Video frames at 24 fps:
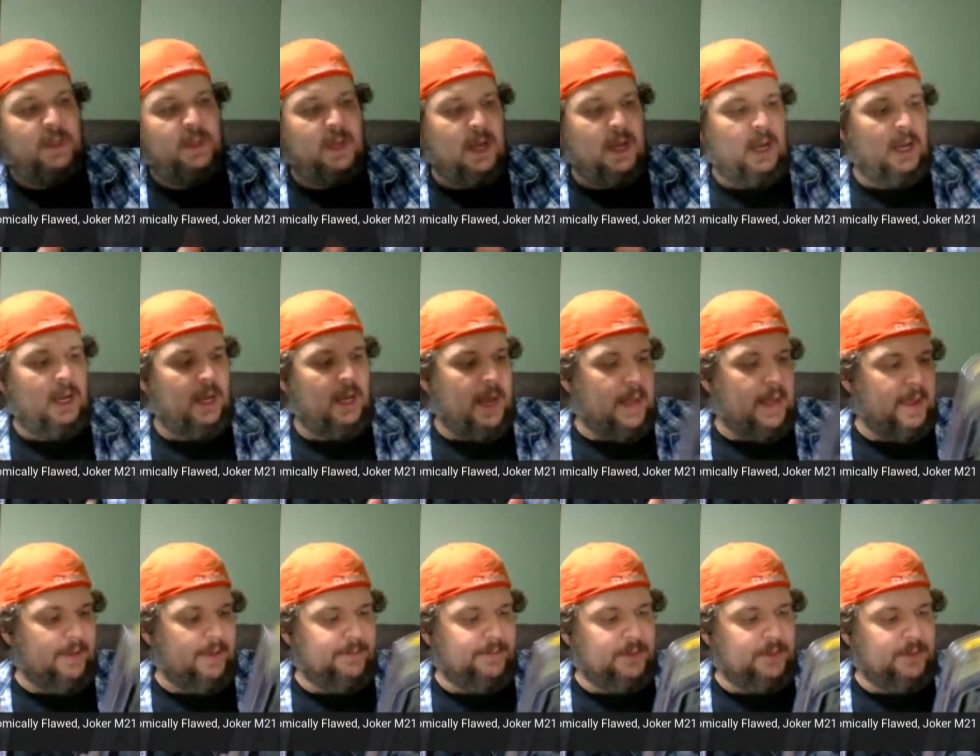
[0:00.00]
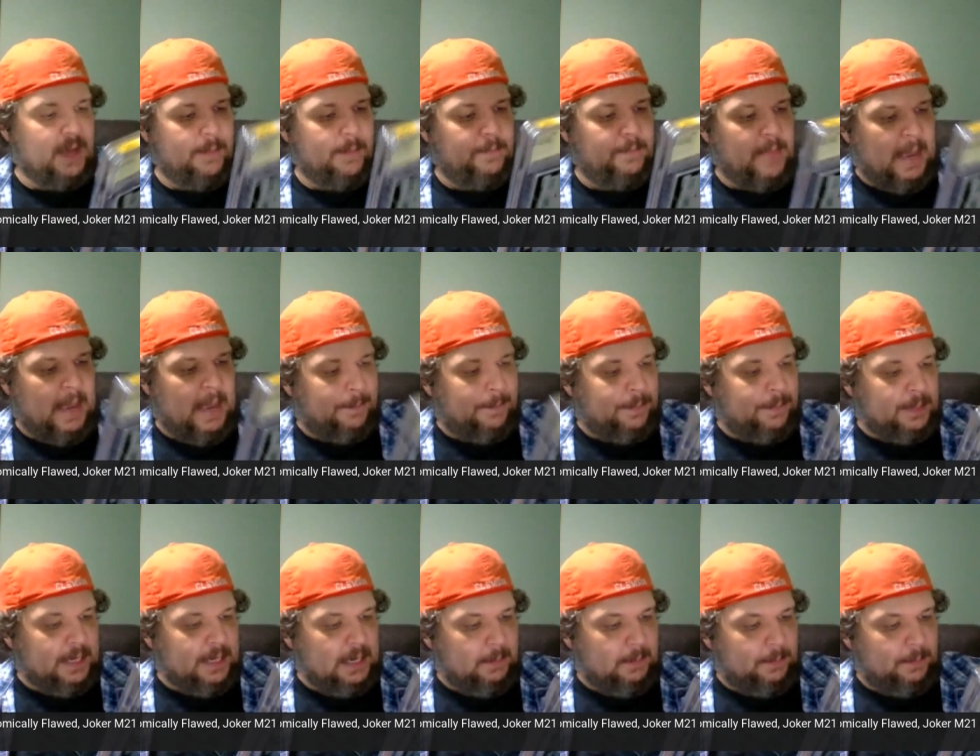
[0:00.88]
Uh, I'll have to. I, I
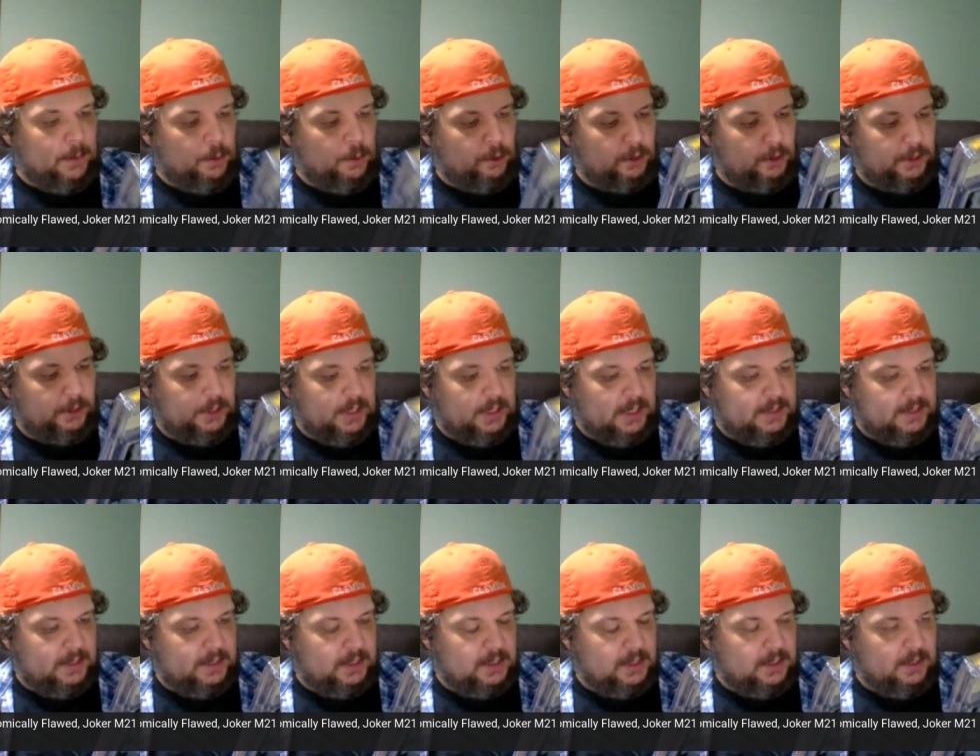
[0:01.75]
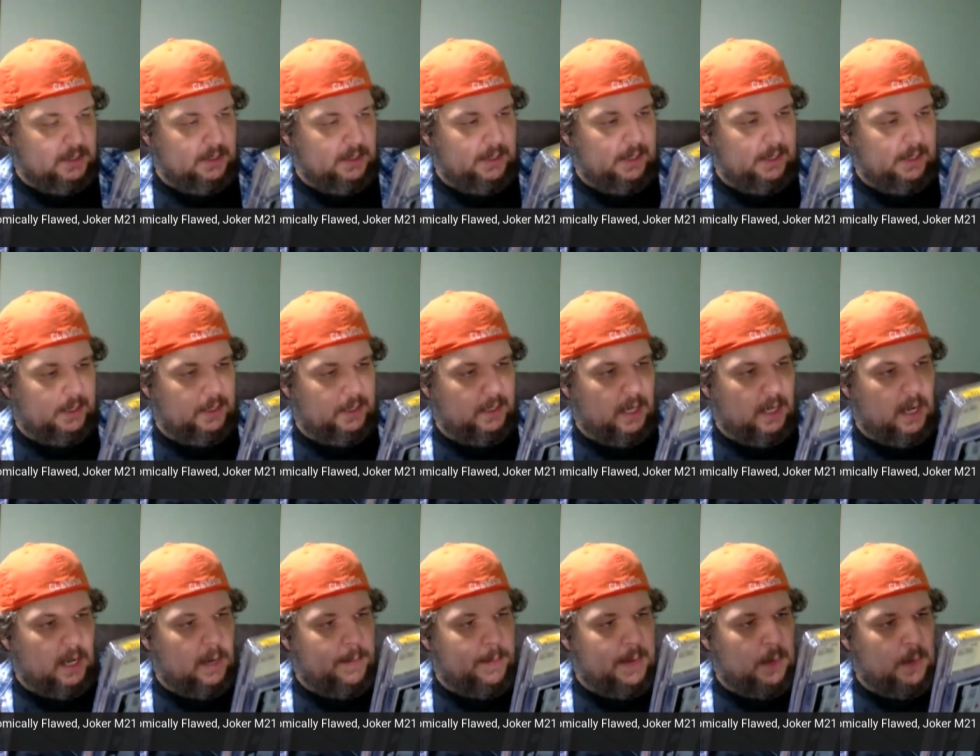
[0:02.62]
planned poorly and I didn't get
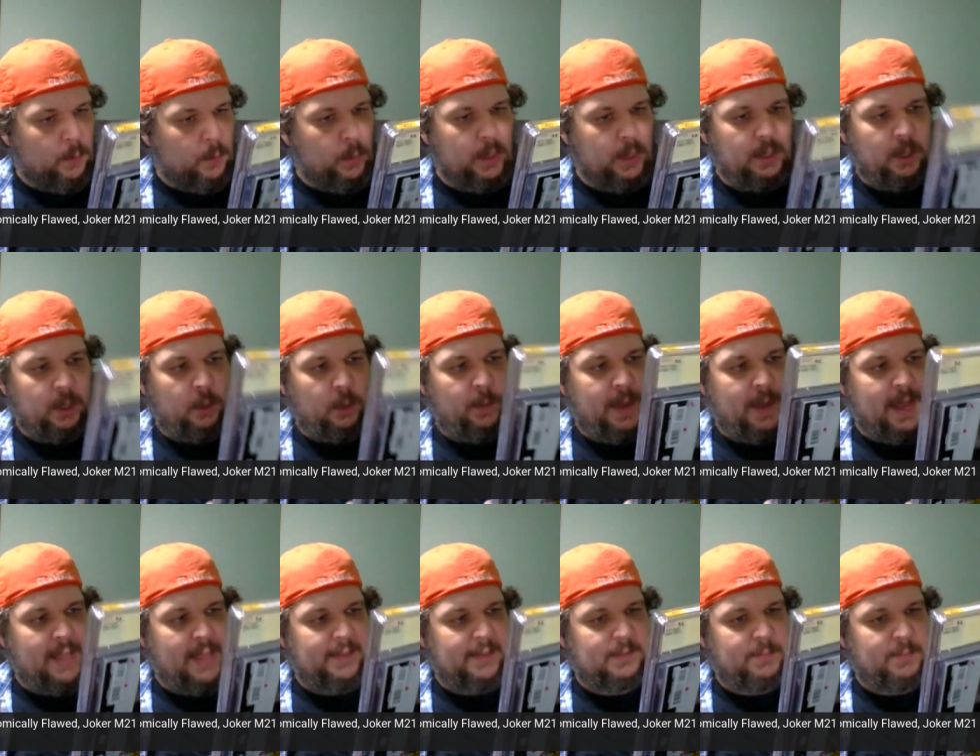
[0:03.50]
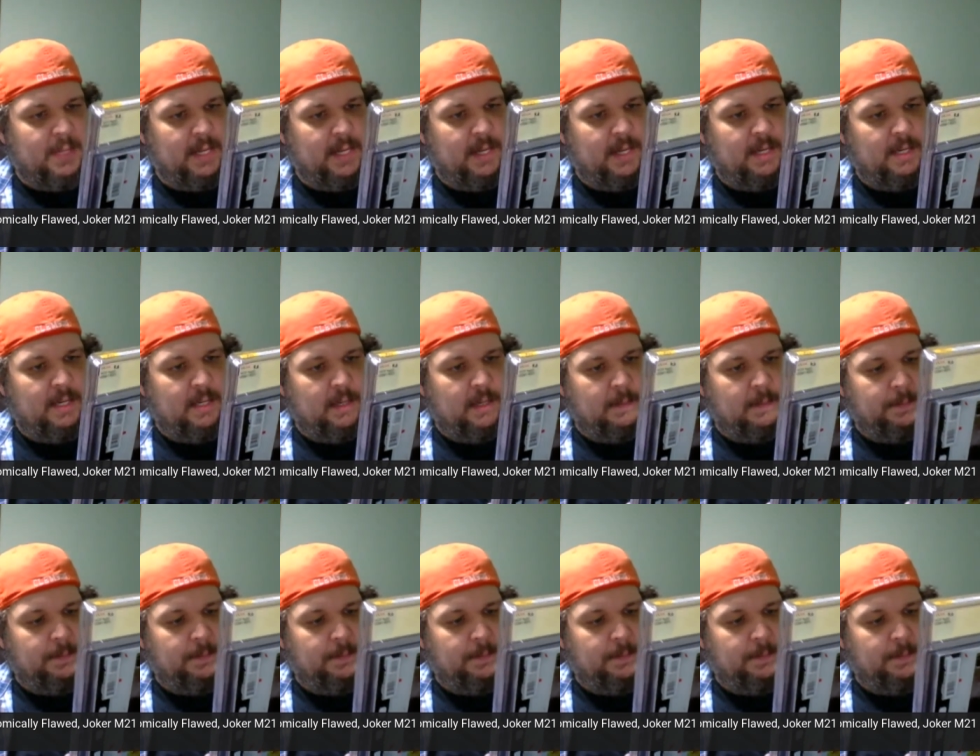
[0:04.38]
all my window bags made.